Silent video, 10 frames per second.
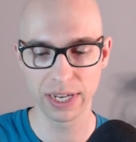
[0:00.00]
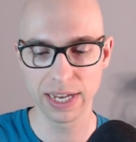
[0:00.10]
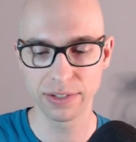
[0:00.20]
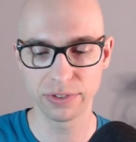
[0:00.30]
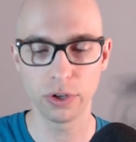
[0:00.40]

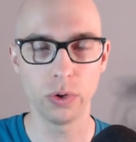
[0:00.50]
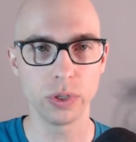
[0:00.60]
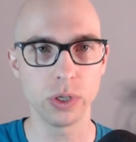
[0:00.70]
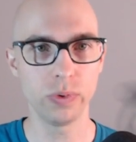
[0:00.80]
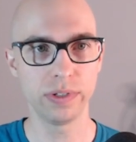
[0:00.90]
So
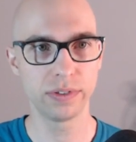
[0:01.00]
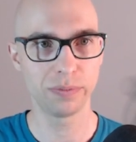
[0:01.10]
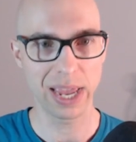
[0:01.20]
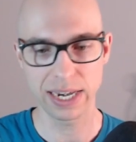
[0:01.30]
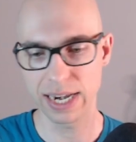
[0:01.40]
you would
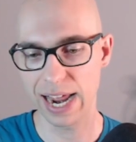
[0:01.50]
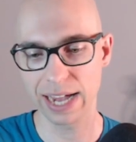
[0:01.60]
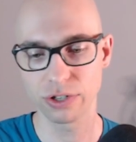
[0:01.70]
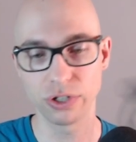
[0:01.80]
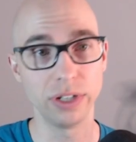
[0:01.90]
spend an
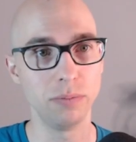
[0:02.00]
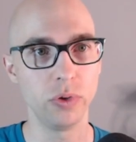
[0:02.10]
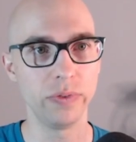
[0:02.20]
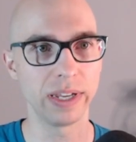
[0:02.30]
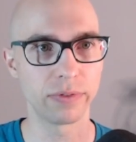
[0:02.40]
action
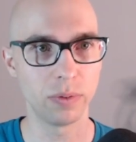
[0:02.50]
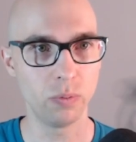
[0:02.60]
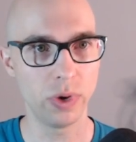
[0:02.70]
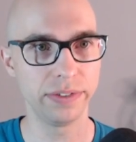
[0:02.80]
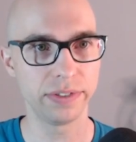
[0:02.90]
moving from
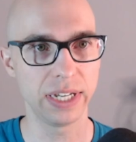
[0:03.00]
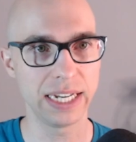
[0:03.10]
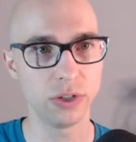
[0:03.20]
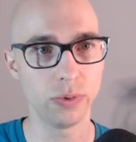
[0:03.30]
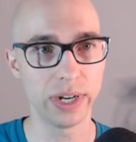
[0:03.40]
one city
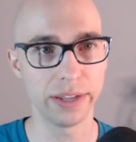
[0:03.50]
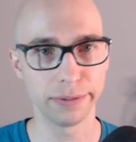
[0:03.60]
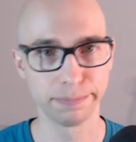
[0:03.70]
to another.